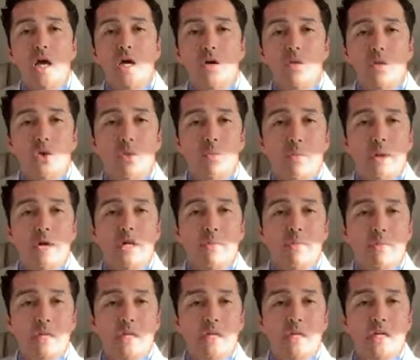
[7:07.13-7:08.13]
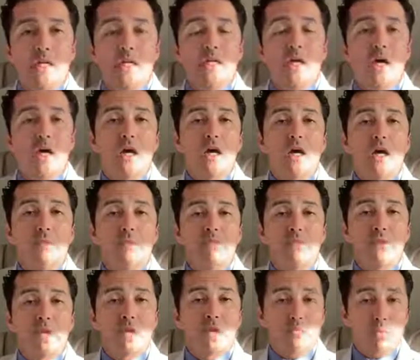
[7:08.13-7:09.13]
your body may need
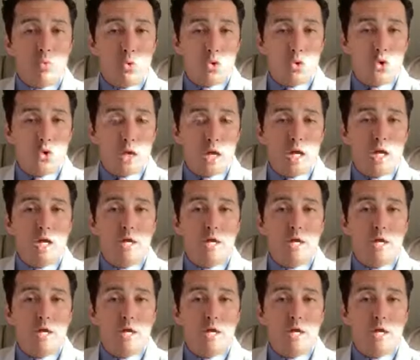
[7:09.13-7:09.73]
more